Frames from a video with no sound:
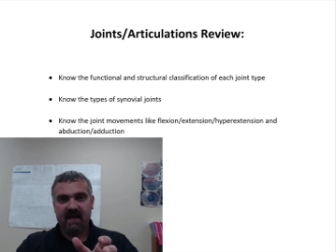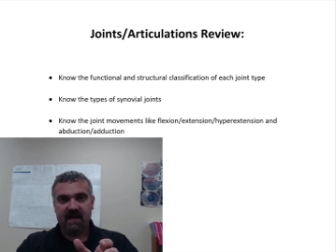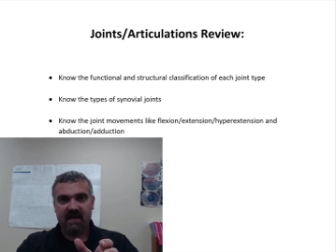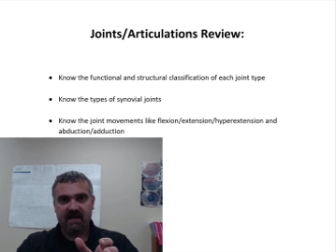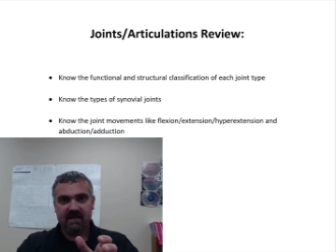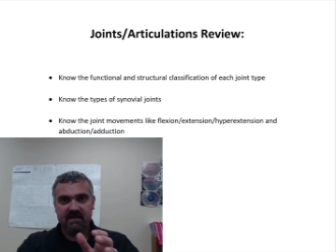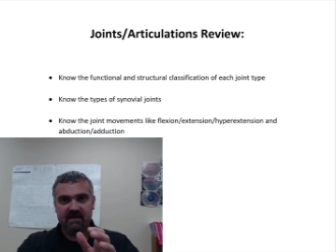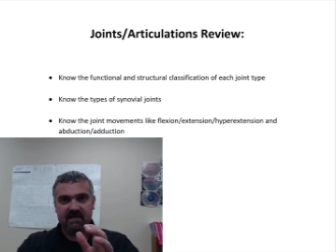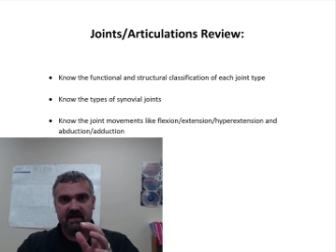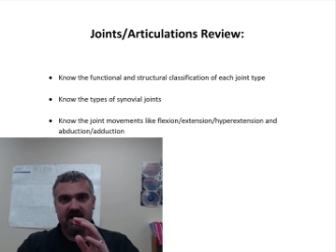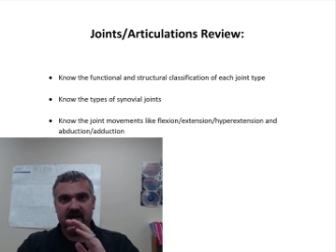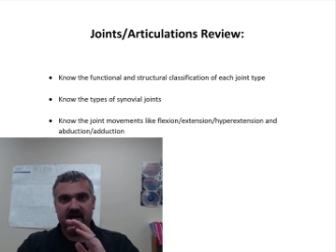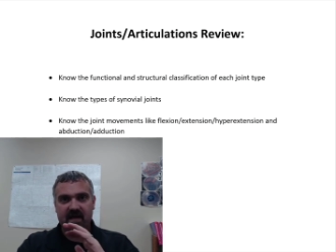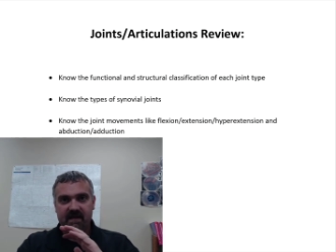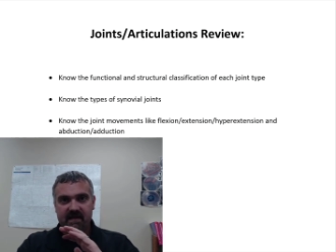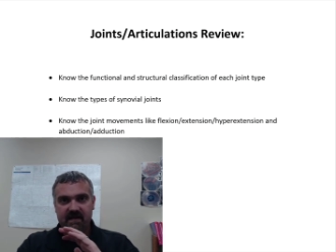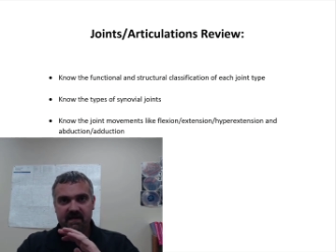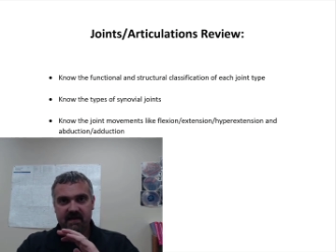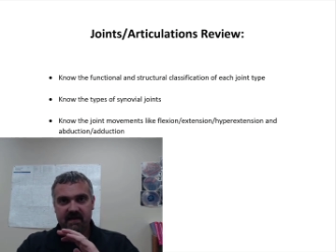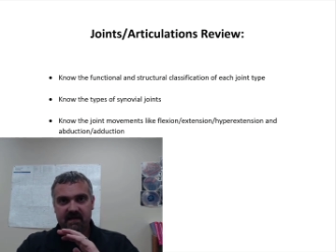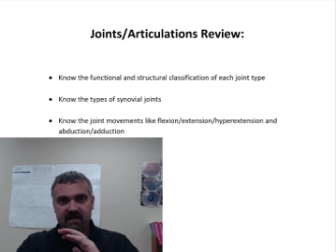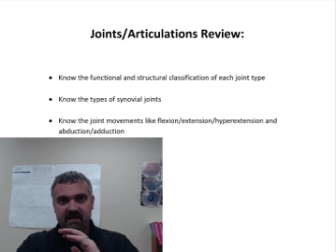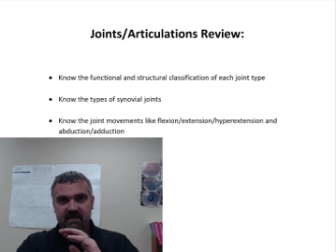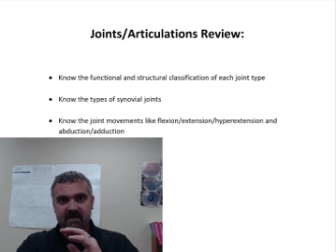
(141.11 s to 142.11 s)
and
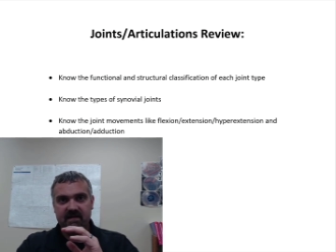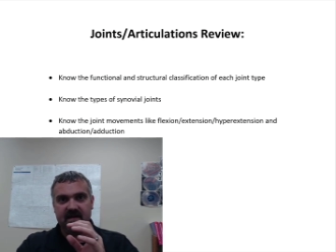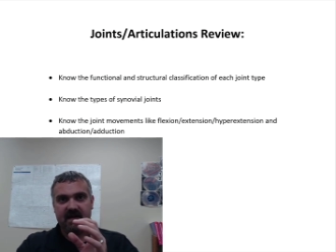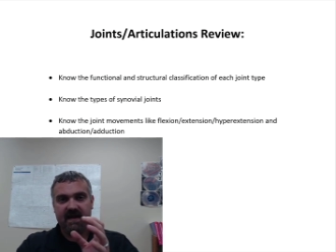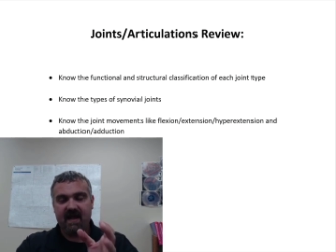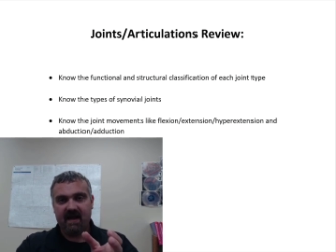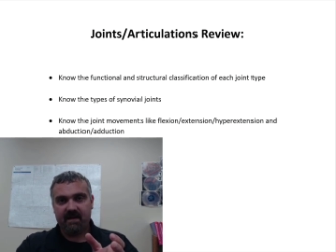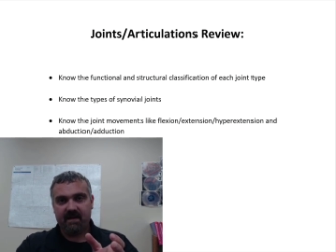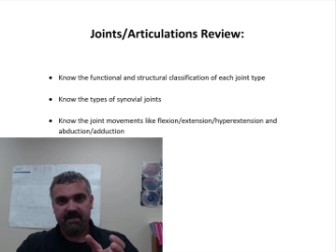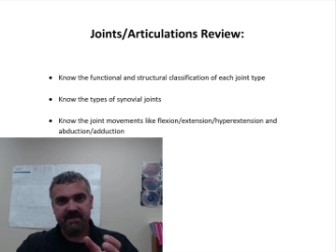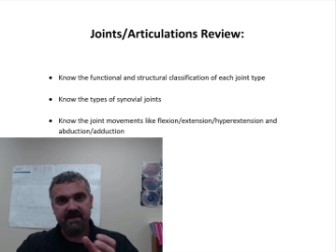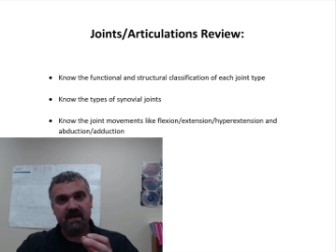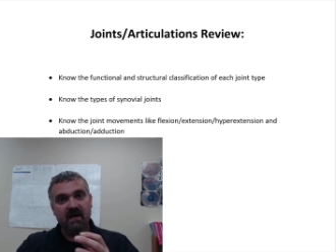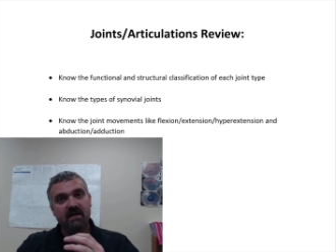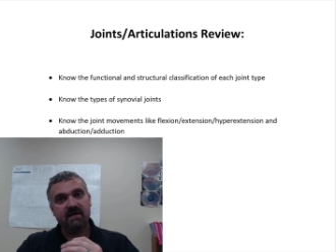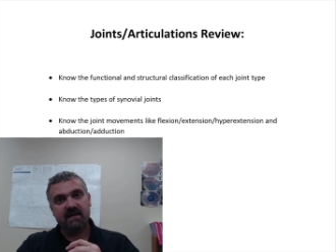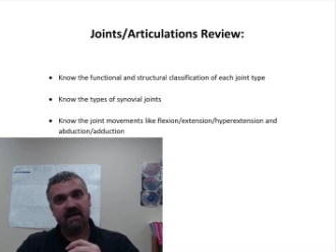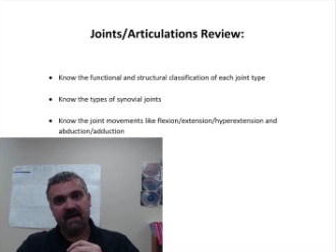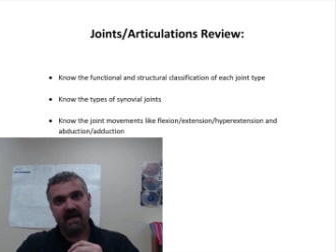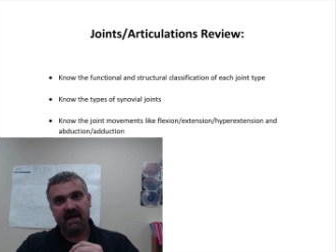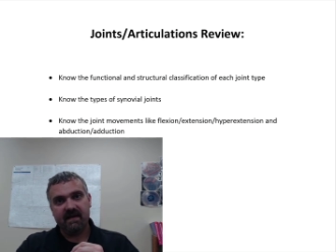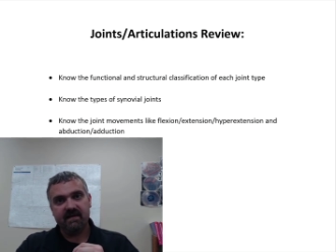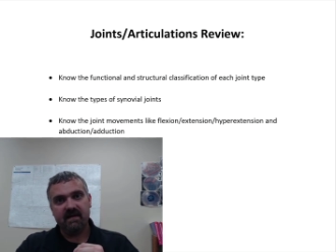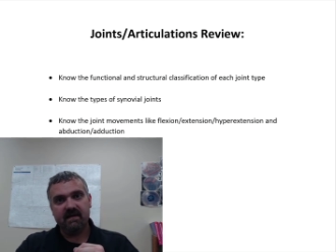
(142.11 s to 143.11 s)
I can
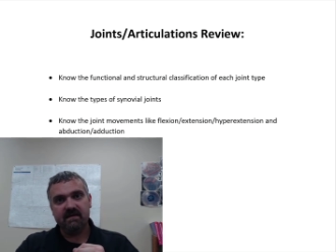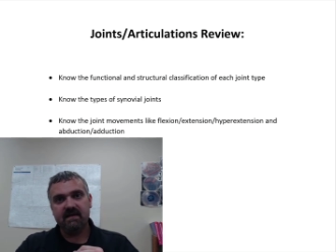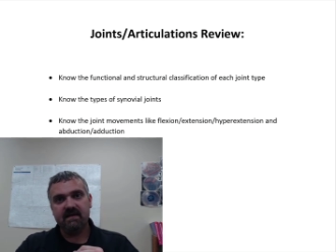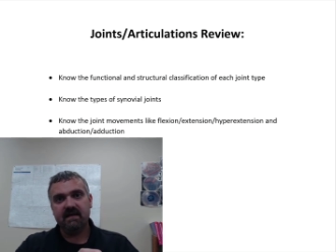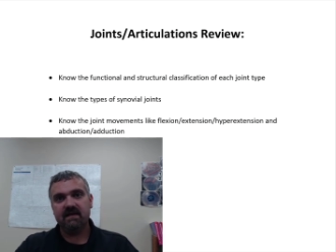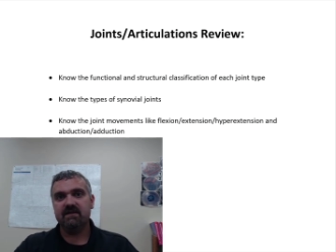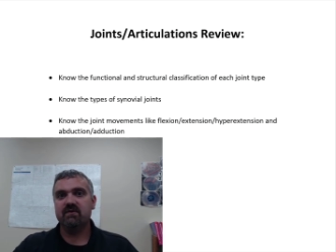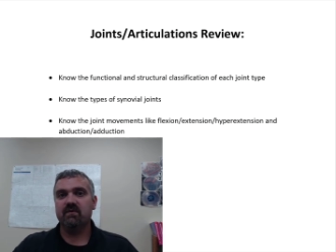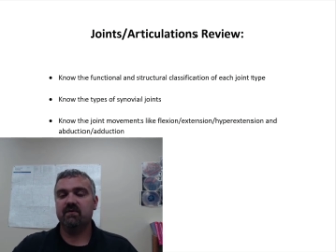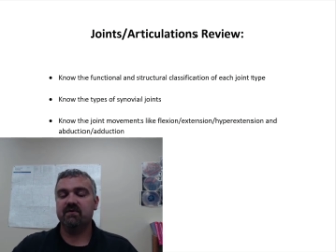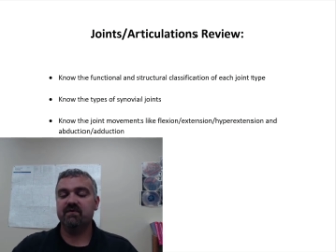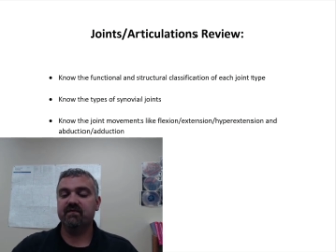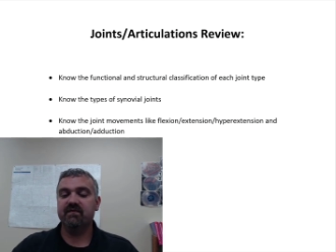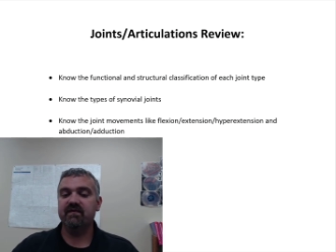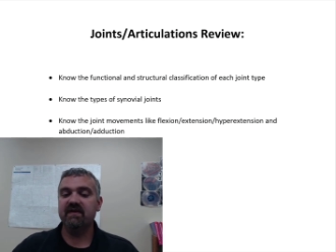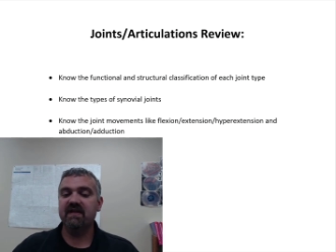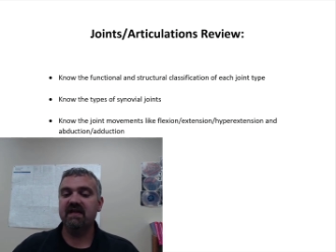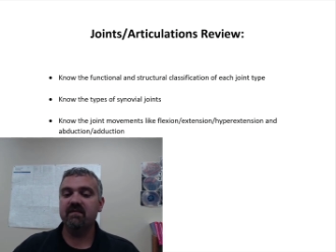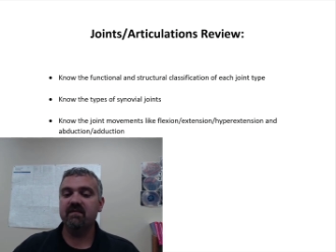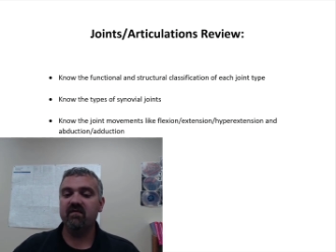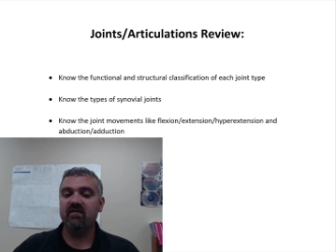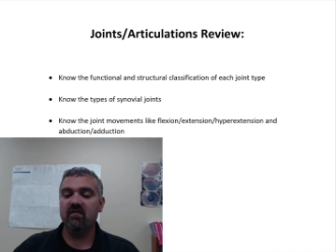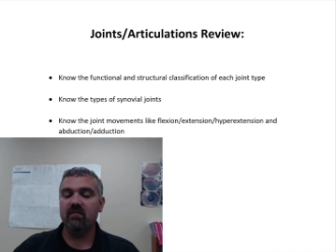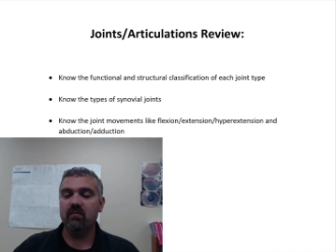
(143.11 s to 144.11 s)
abduct and adduct it, so
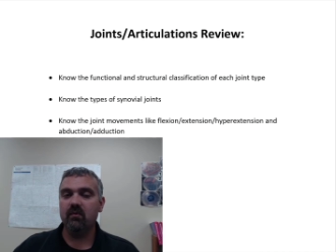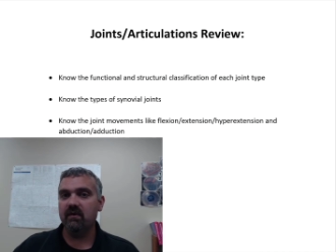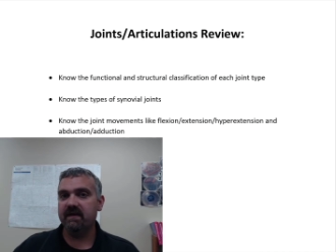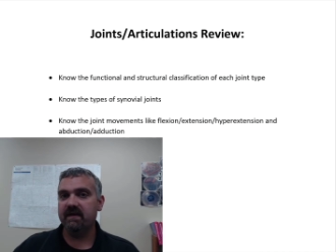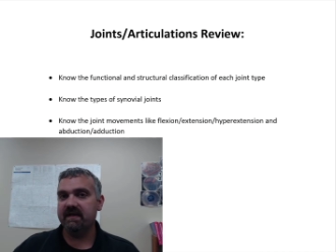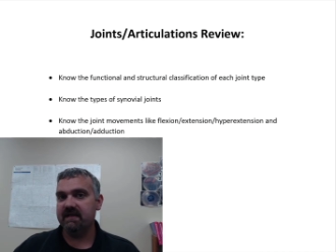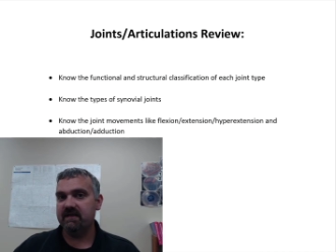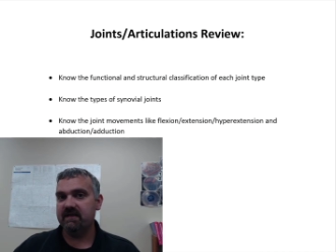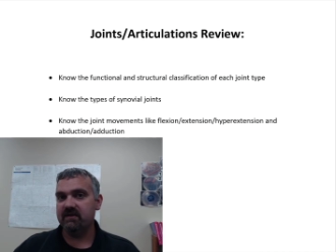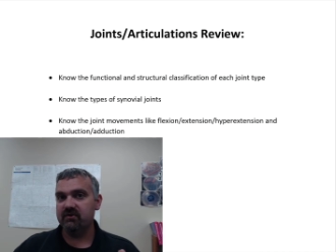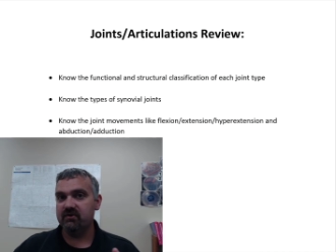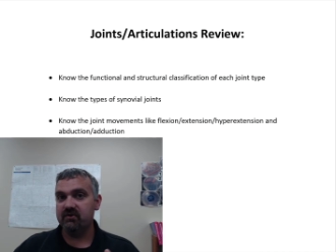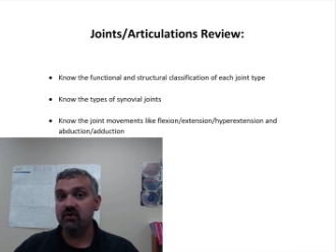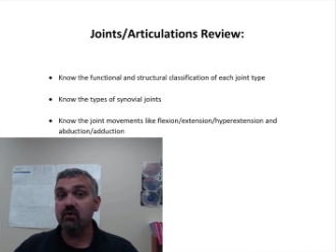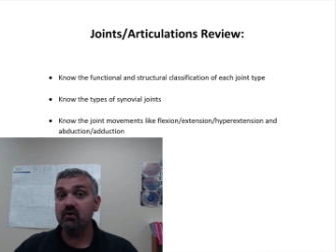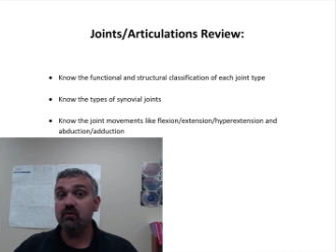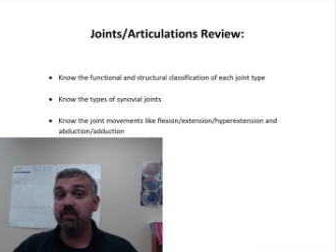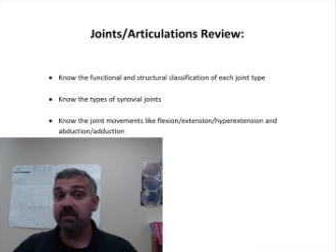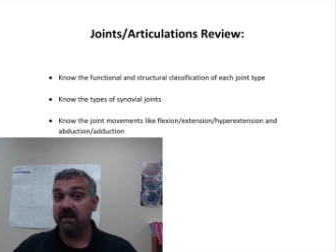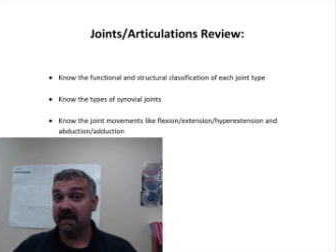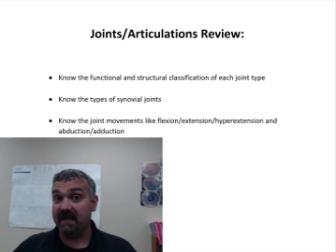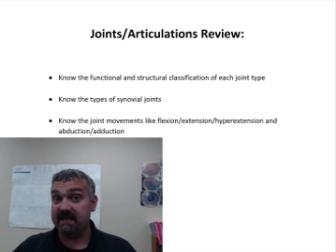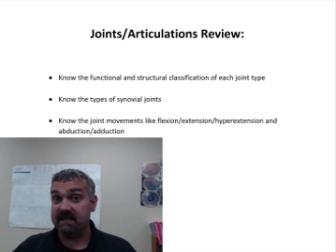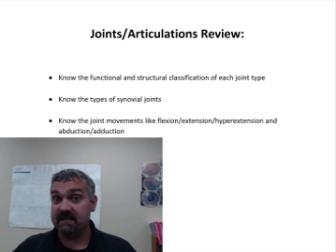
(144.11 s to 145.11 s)
it's freely movable in
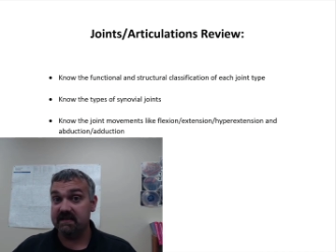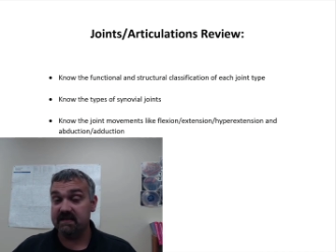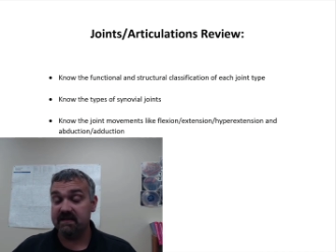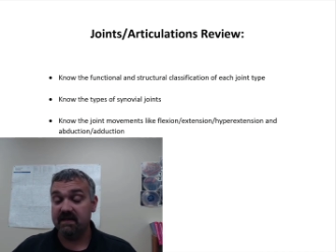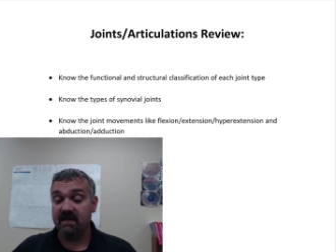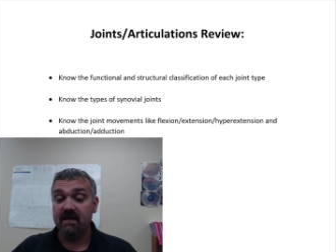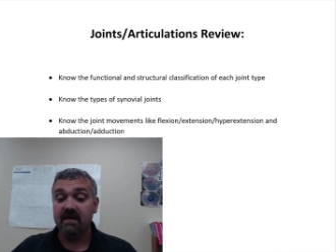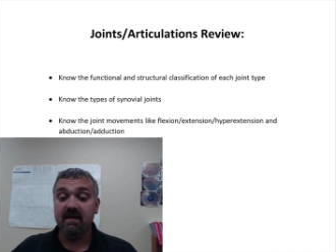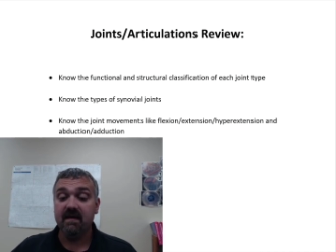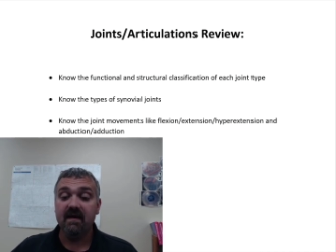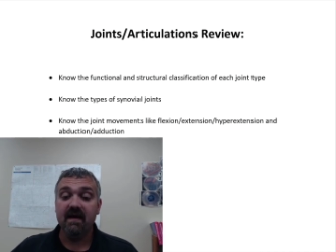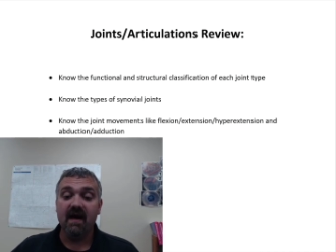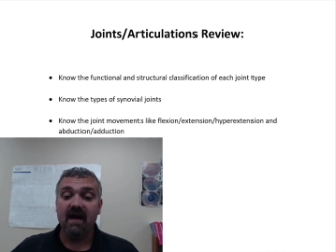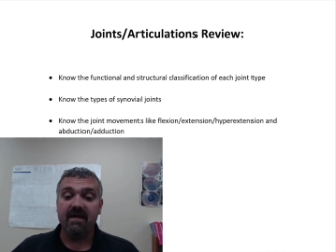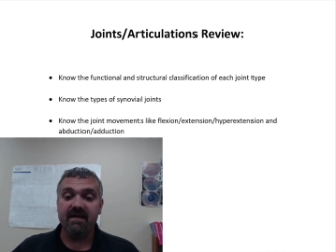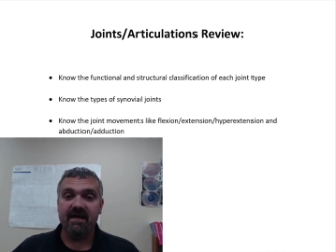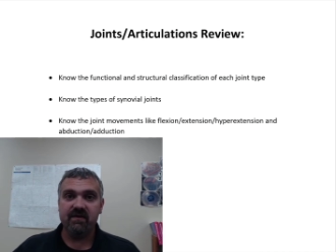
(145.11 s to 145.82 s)
2 planes.